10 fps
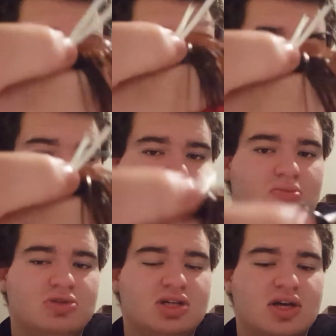is on a
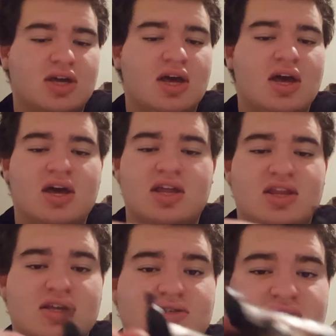swim jig.
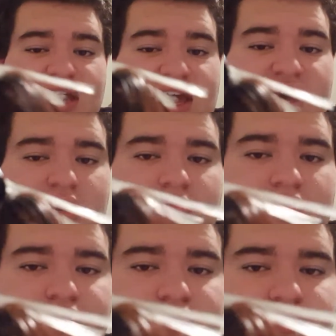These
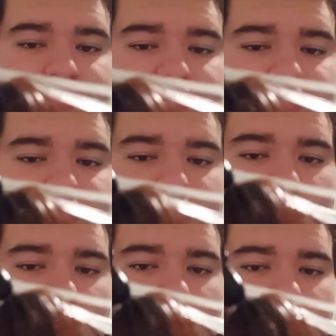can
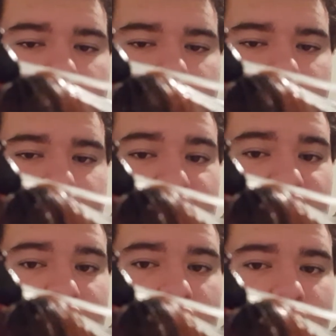be
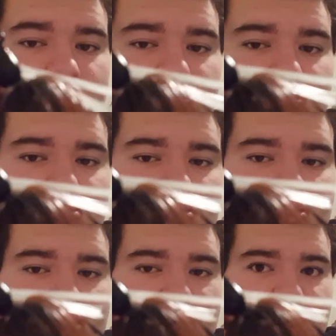used
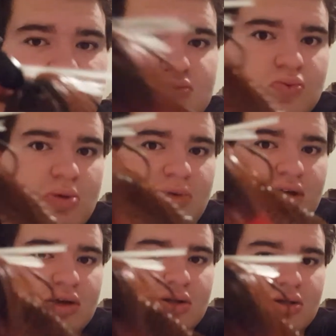like
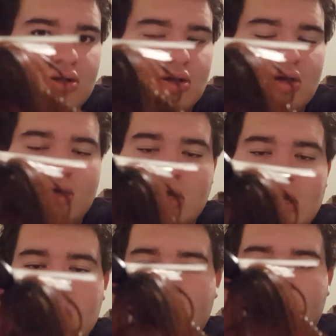swimming
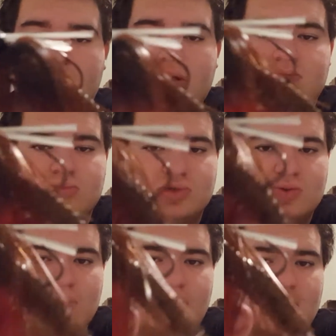
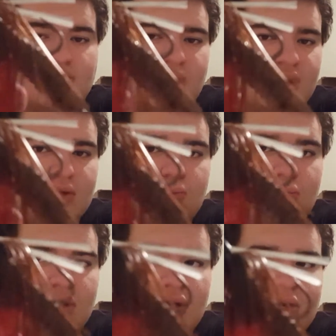them like you
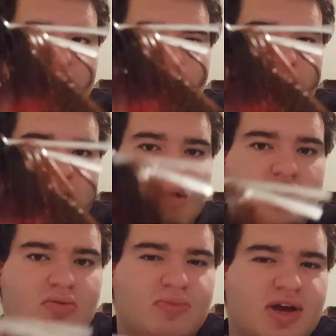would
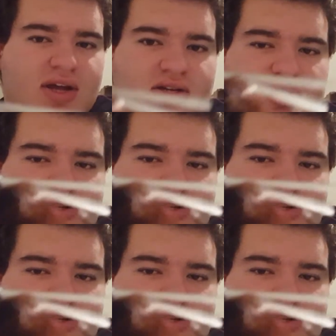another bait,